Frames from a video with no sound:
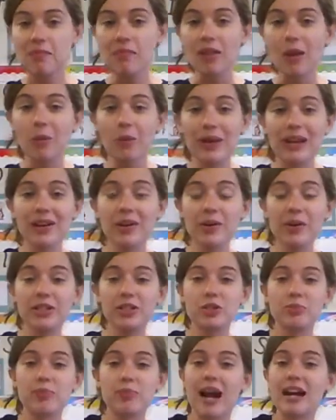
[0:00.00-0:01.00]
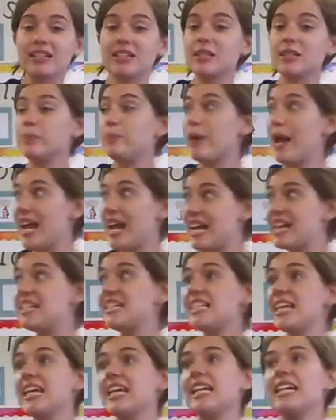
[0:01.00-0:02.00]
We are going to practice
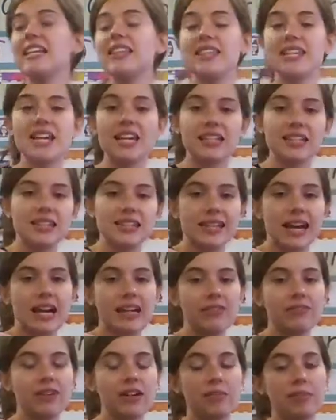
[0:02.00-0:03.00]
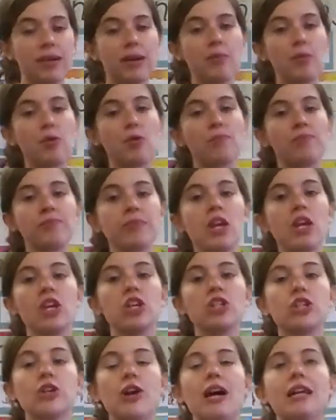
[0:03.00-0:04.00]
painting the inside of our bubble.
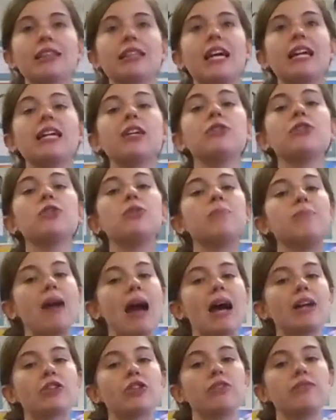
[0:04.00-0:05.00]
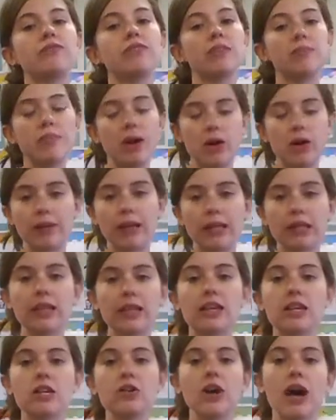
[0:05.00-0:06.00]
So I'd like you to imagine for a moment
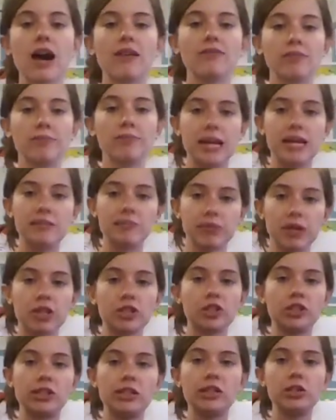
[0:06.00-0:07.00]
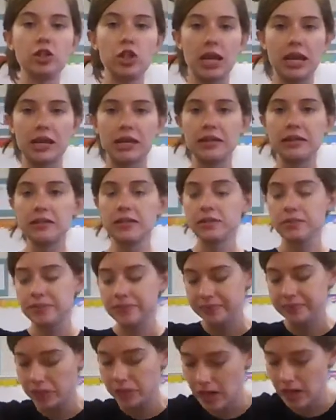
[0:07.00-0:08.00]
that you have a paintbrush in each hand,
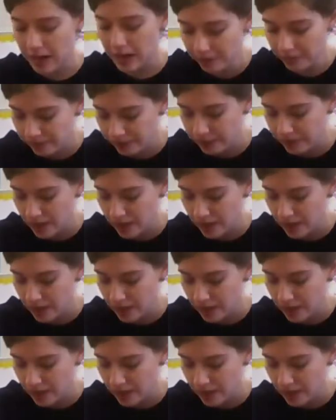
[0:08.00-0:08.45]
okay?